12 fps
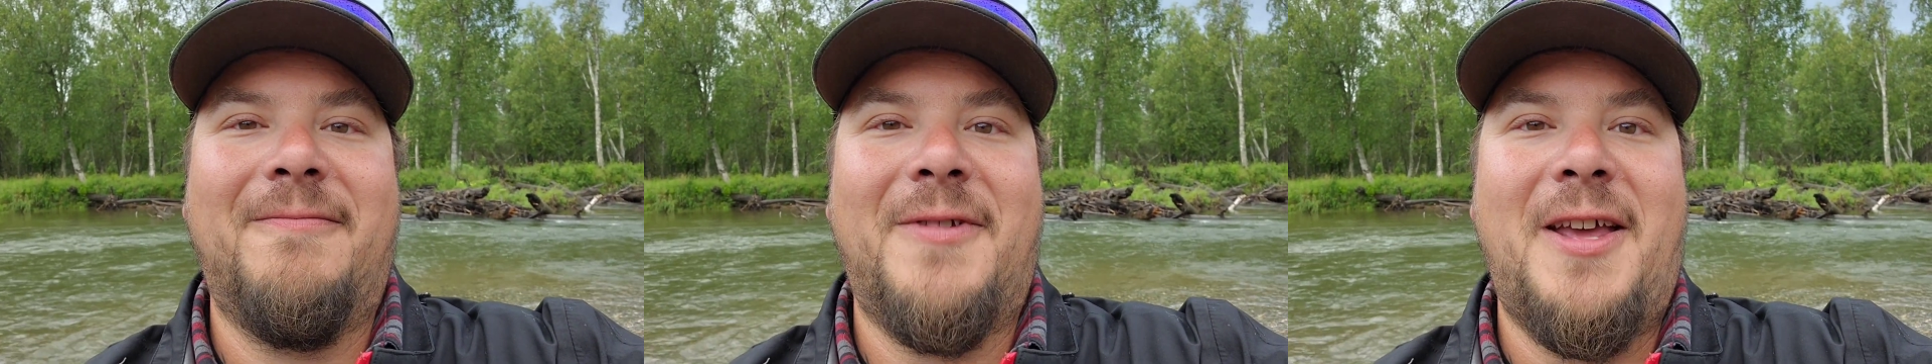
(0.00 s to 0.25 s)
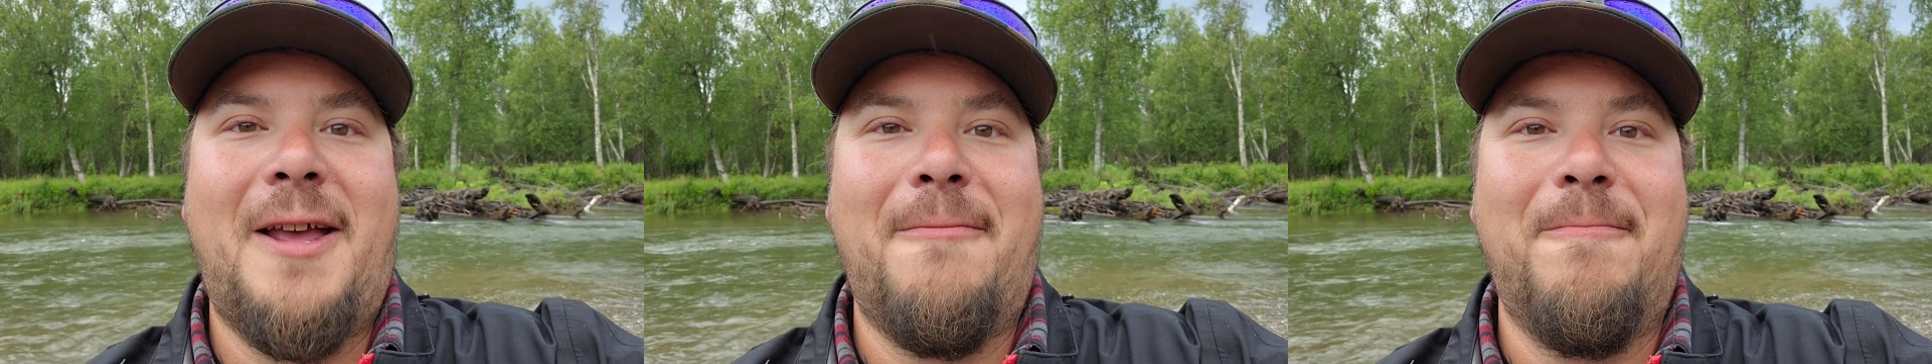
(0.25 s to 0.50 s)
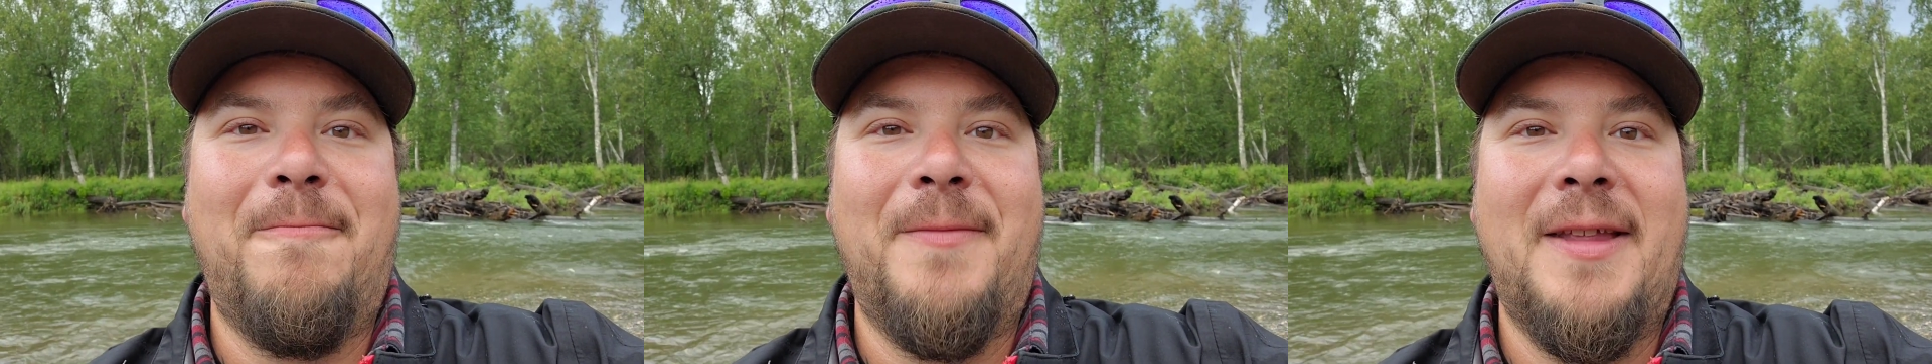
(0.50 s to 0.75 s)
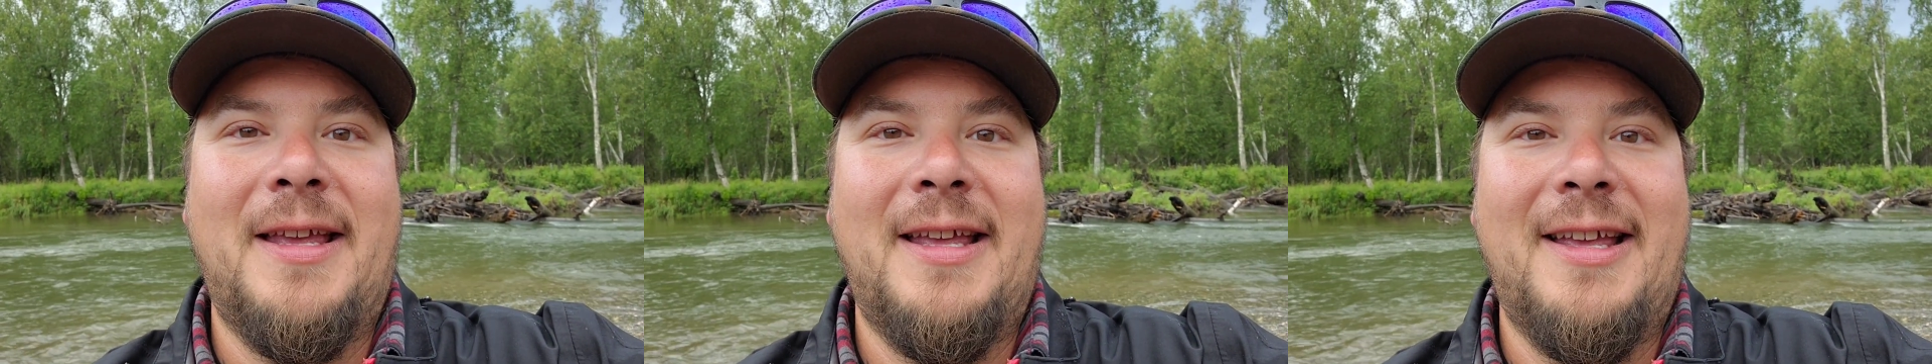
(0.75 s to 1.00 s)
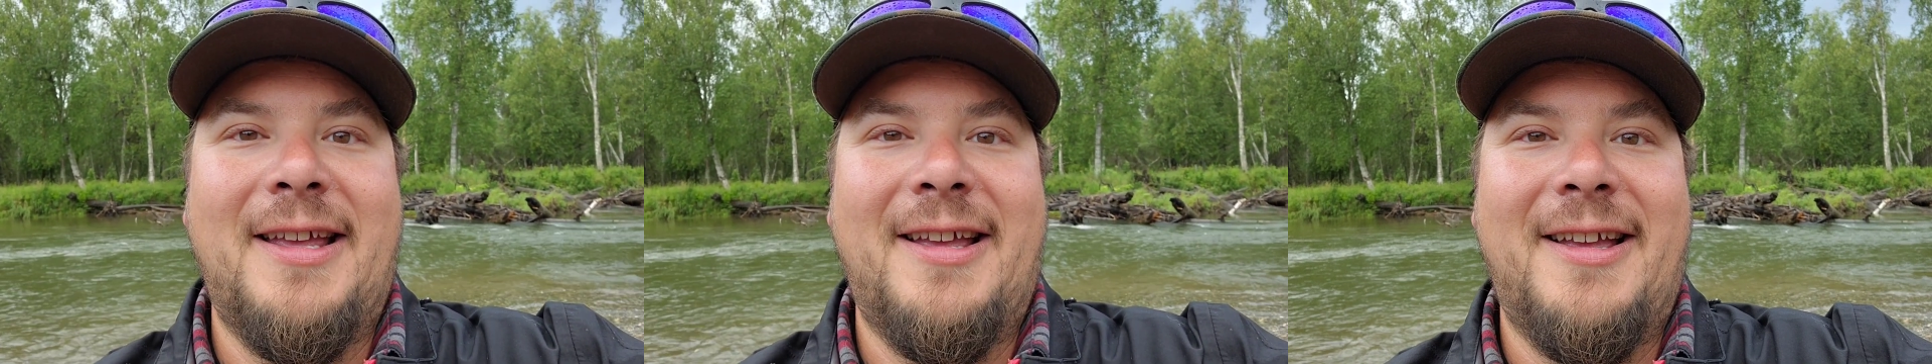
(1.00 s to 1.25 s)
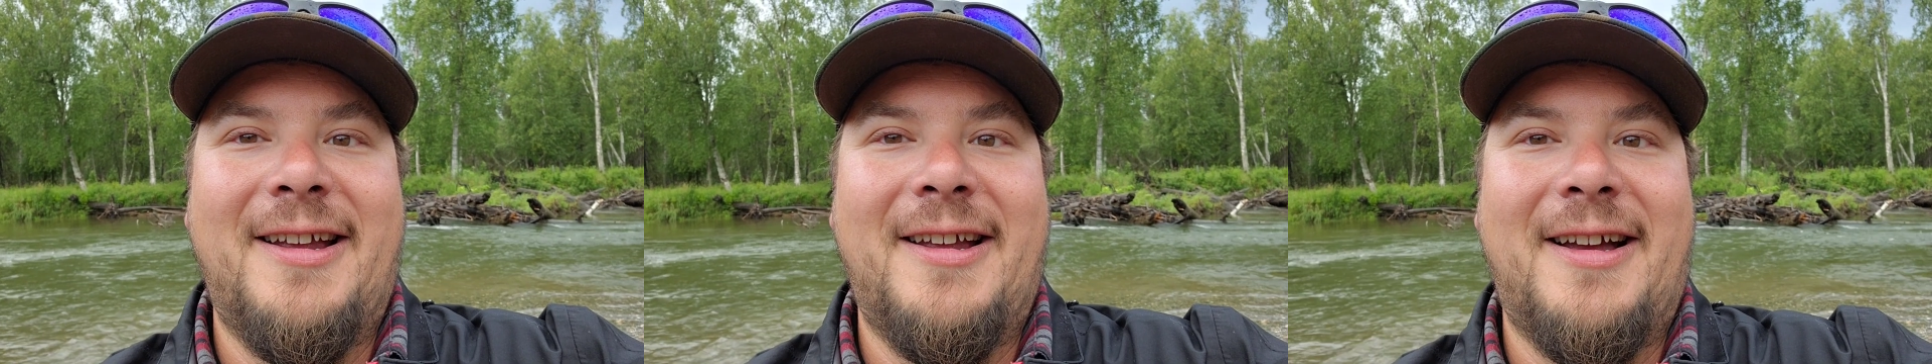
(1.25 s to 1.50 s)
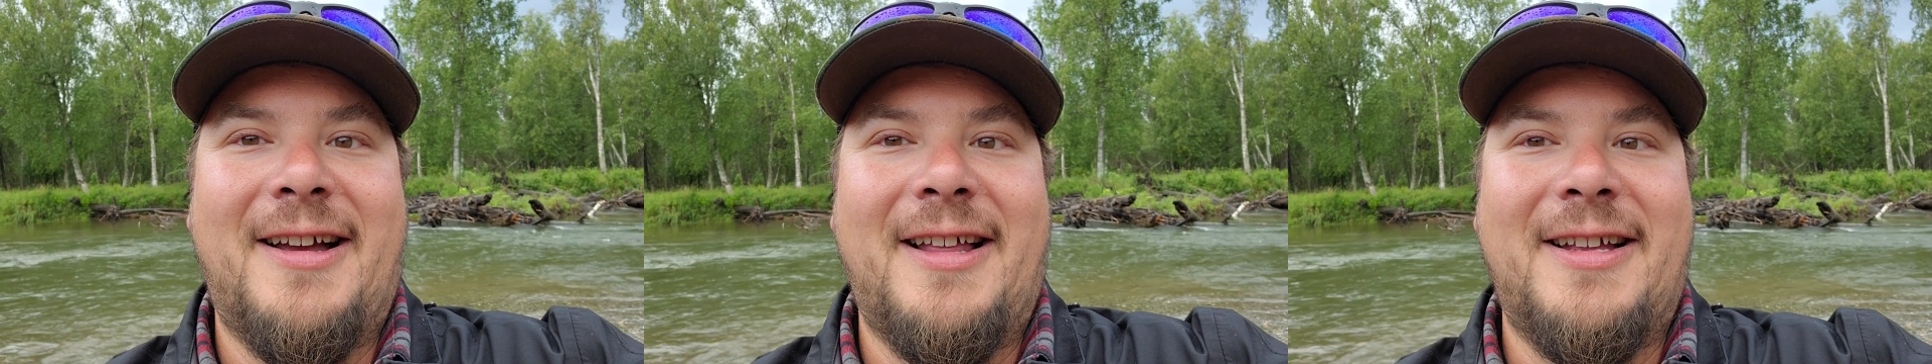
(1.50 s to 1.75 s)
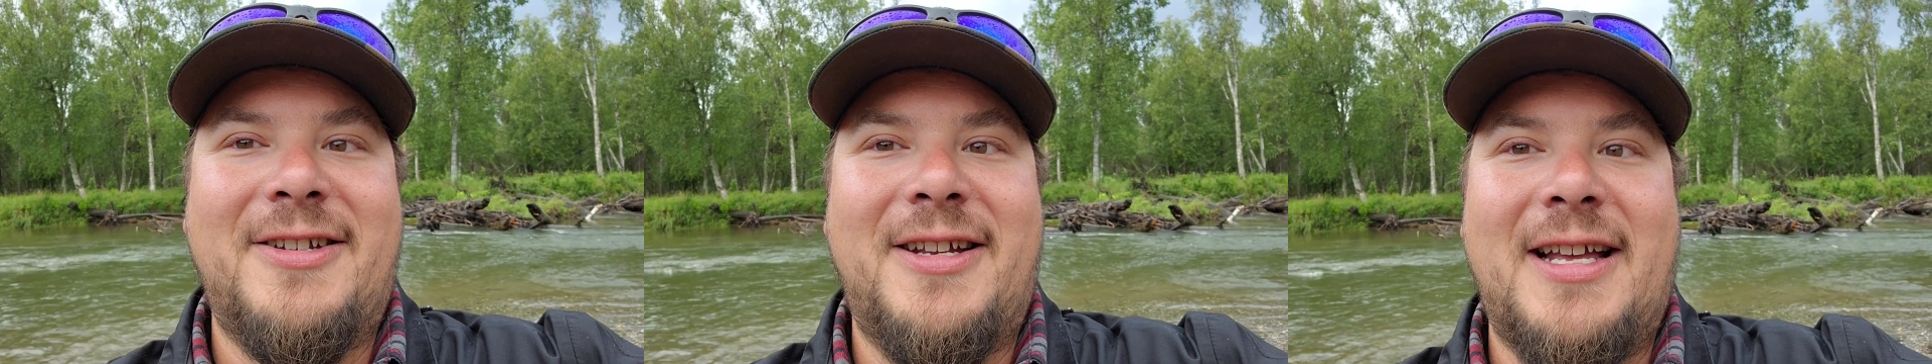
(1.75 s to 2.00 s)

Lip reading: okay. As you